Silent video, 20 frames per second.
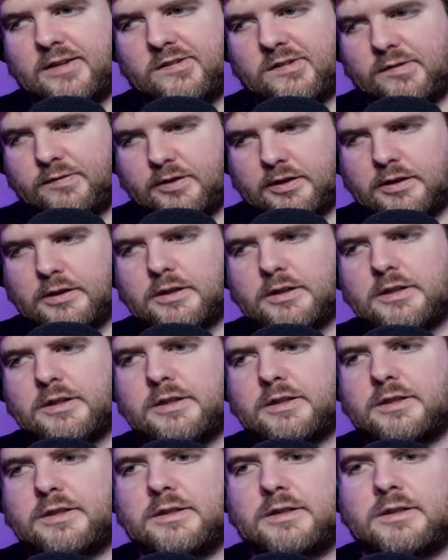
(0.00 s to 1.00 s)
have a look.
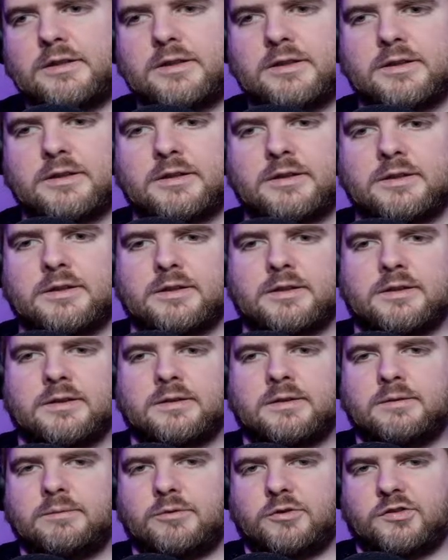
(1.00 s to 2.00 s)

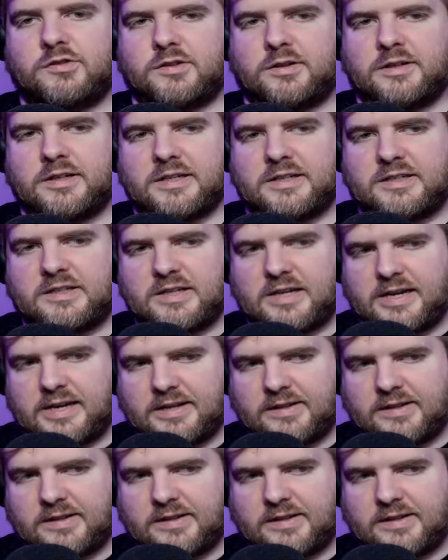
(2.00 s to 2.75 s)
Start at day